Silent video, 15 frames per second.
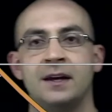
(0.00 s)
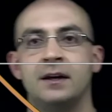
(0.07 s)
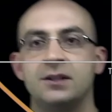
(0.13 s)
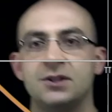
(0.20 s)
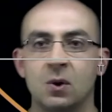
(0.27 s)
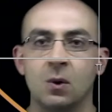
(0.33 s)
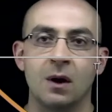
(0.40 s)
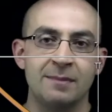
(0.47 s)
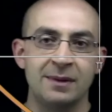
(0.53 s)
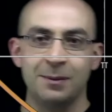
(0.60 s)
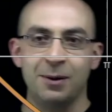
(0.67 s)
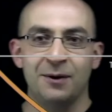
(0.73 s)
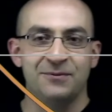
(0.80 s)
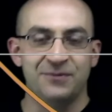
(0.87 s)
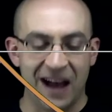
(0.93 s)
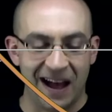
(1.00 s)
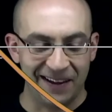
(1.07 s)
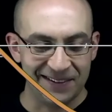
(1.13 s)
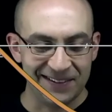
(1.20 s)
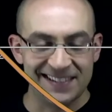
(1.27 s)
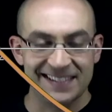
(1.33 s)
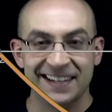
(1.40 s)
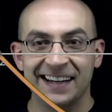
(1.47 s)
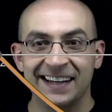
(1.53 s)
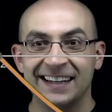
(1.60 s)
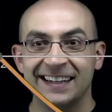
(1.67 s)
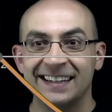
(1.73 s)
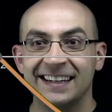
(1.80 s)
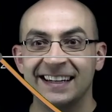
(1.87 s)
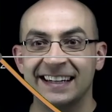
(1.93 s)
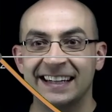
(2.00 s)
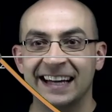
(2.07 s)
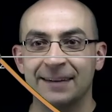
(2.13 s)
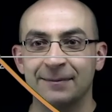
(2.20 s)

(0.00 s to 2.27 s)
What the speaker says: So our minimum values, and again,